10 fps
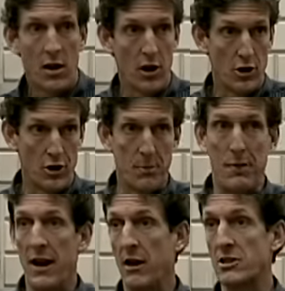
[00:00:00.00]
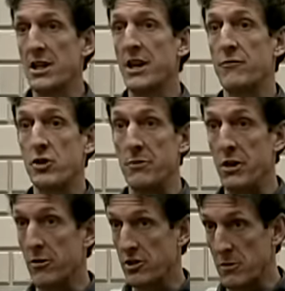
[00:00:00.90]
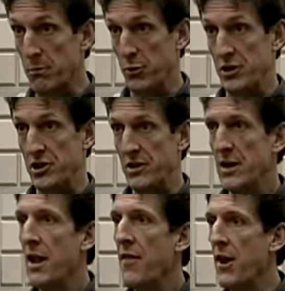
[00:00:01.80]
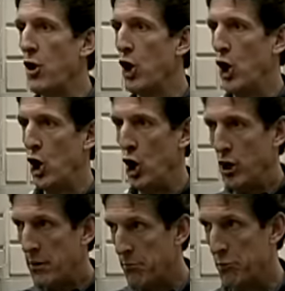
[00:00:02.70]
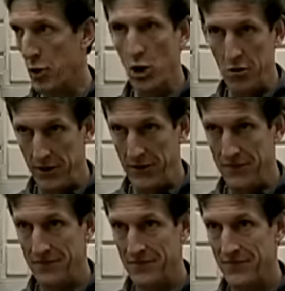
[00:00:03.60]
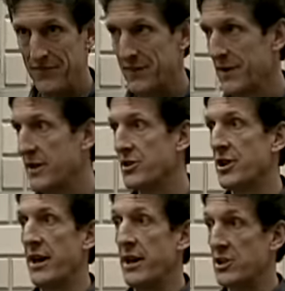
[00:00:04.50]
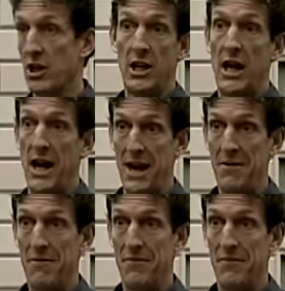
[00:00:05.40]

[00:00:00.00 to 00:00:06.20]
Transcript: Under the penalty of some years in prison, they all broke and said it's a lie.